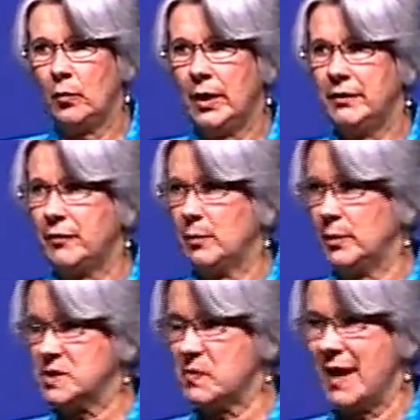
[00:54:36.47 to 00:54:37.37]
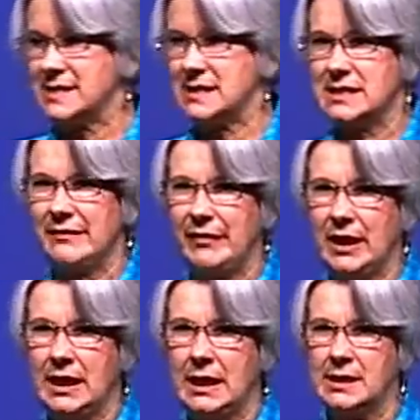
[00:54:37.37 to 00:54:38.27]
One of her books,
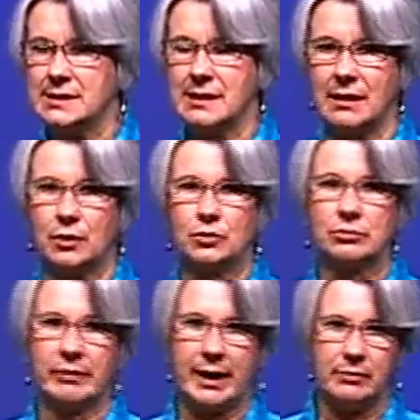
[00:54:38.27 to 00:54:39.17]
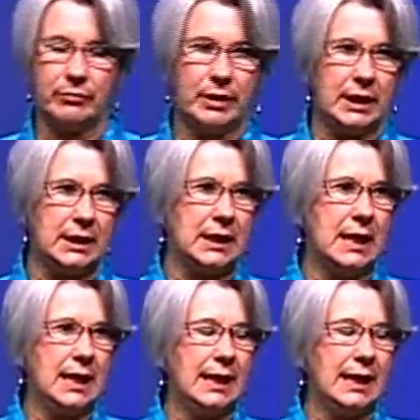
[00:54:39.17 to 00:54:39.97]
Positivity, is a great read.